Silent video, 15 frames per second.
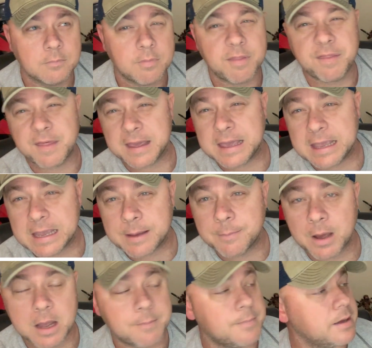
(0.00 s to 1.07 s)
thinking it
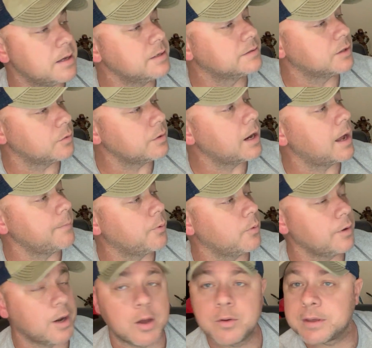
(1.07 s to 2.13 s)
might be. So
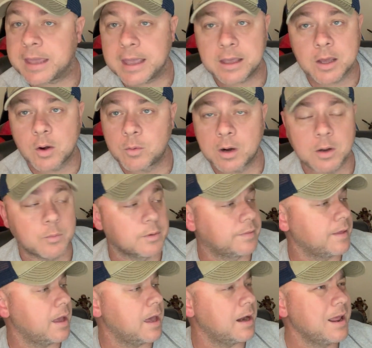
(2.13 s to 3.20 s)
9.0, can't go wrong with
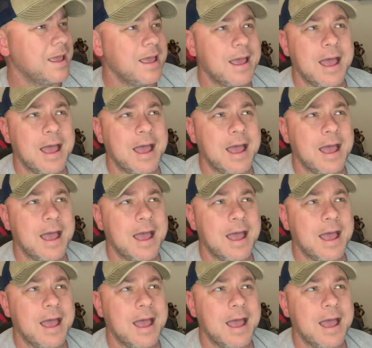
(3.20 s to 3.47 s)
that.